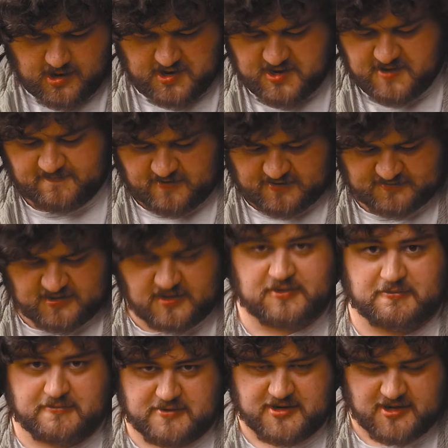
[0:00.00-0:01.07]
And if I send
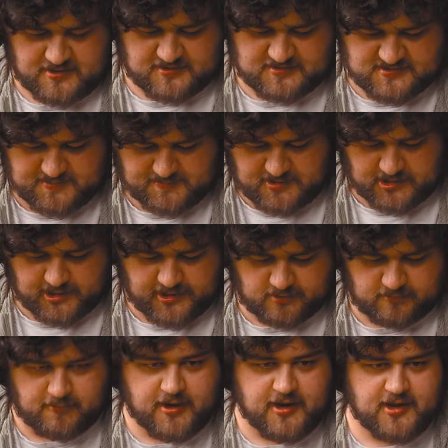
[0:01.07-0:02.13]
through another
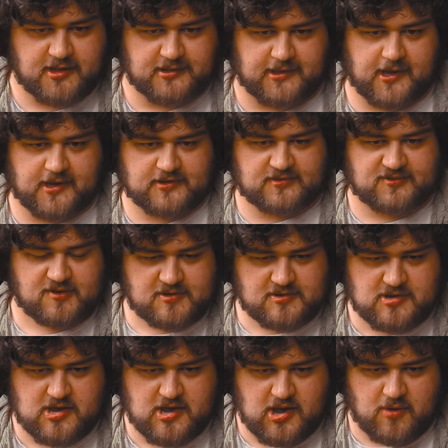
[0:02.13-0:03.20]
simulated reading, like so,
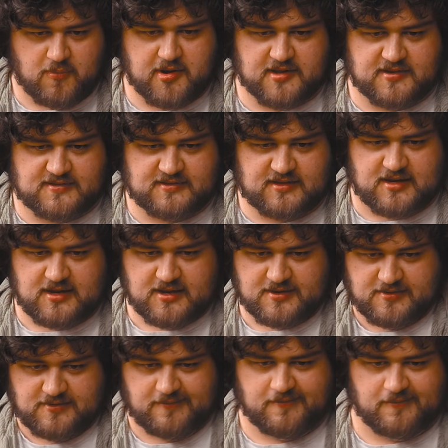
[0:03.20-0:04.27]
we can see
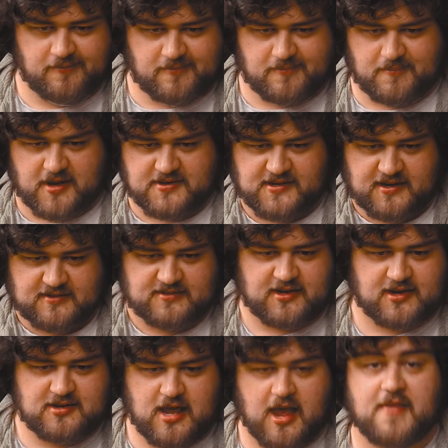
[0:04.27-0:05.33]
ooh, might take a
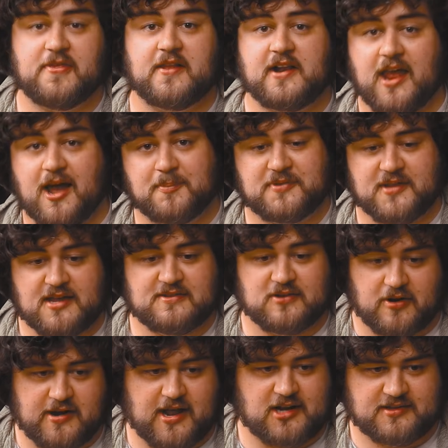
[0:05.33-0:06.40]
second, that it updates
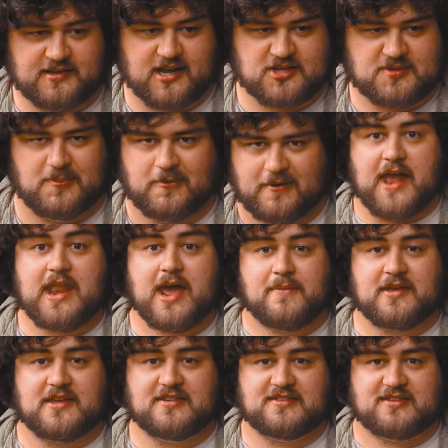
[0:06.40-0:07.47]
on our dashboard. And now
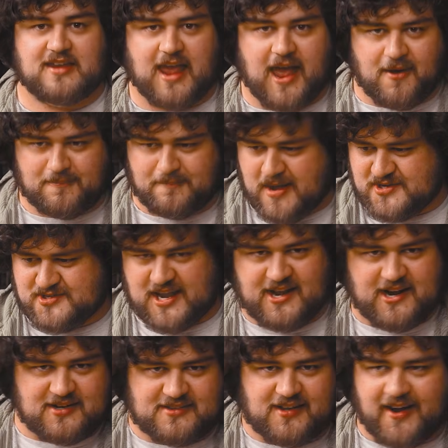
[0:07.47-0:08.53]
we can see our mesh
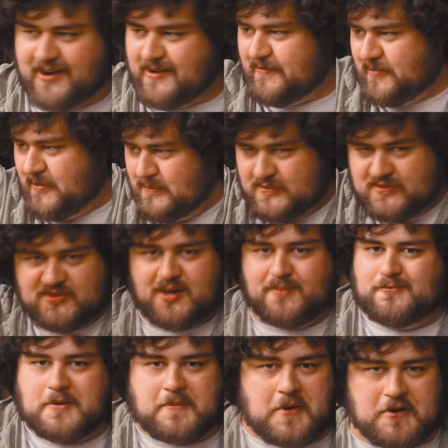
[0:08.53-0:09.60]
and our data from
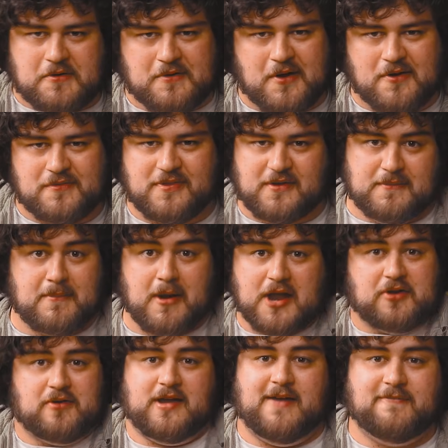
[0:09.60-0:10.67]
some remote node that
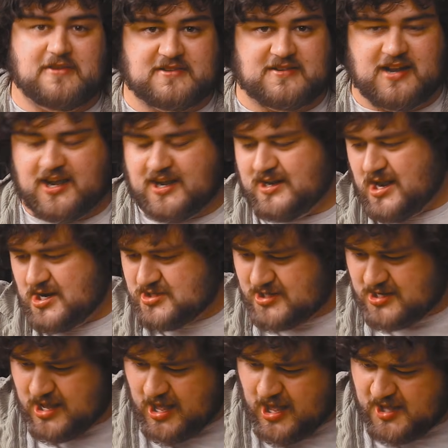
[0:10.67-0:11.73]
might not have internet
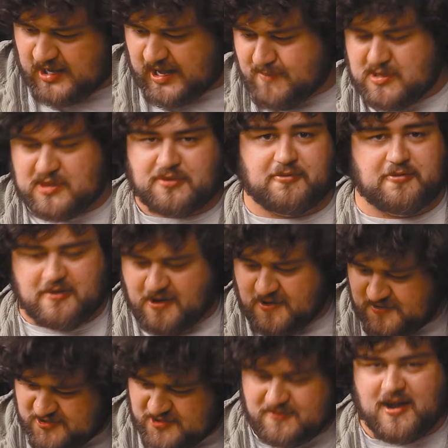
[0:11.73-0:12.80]
connection coming through
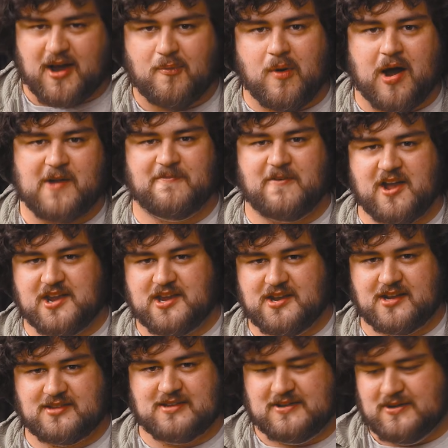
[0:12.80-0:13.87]
to our Wi-Fi
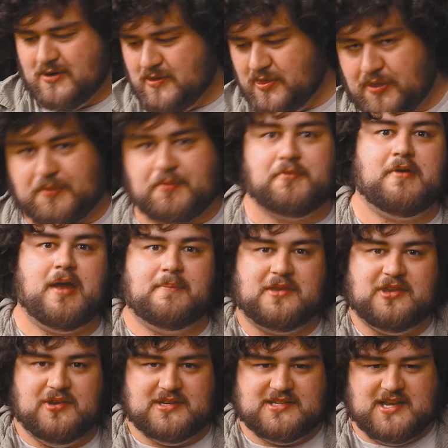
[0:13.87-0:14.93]
connected node through
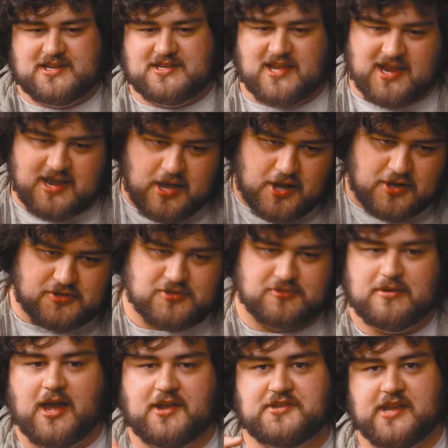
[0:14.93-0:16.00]
MQTT
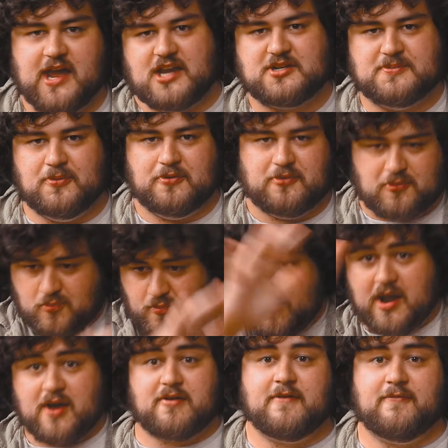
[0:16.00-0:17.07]
to a dashboard or
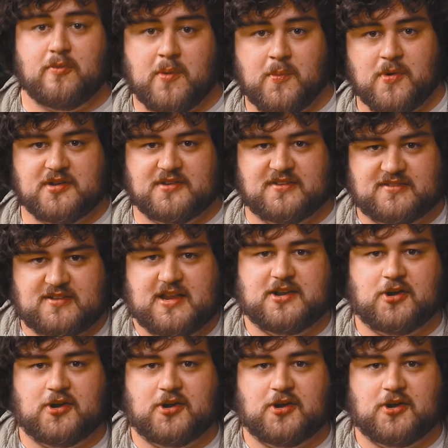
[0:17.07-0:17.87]
wherever we want to see